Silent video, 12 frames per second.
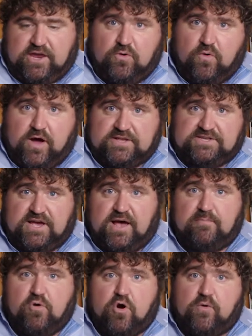and you want
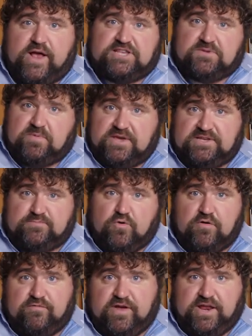more recipes,
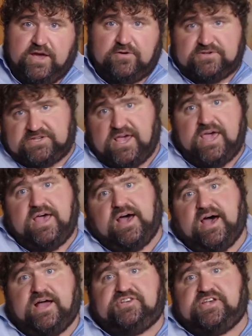more videos,
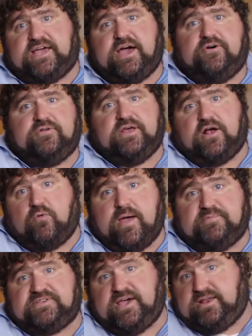check out our
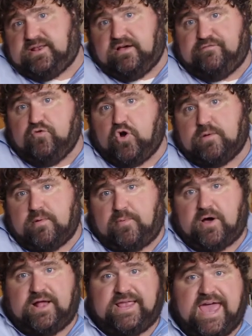website,
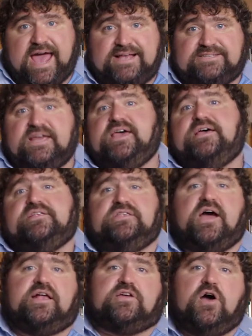
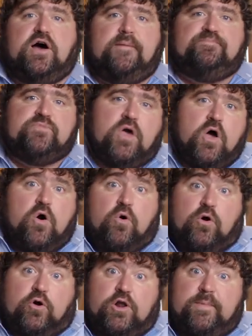foodcomapodcast.com,
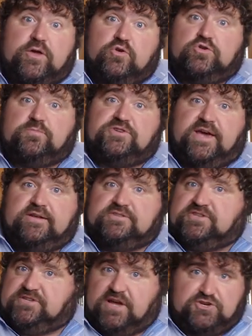or go to my YouTube channel,
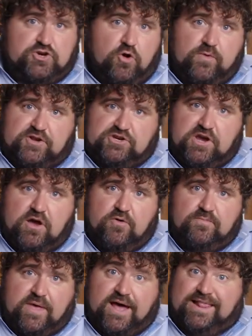just Joe Ricchio.
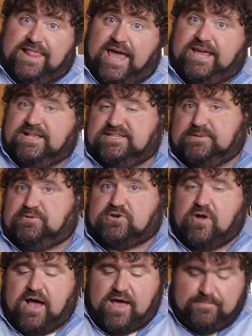Like and
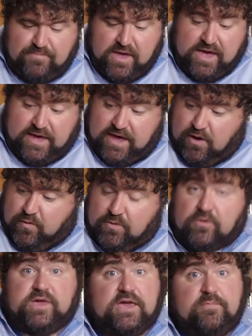subscribe, and we
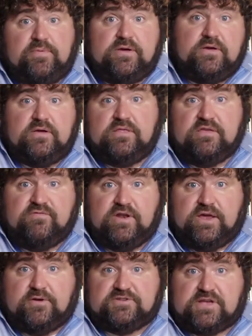will keep the
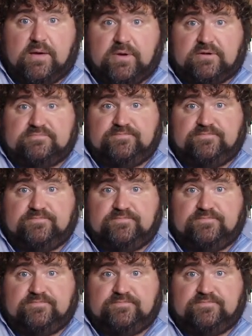videos coming.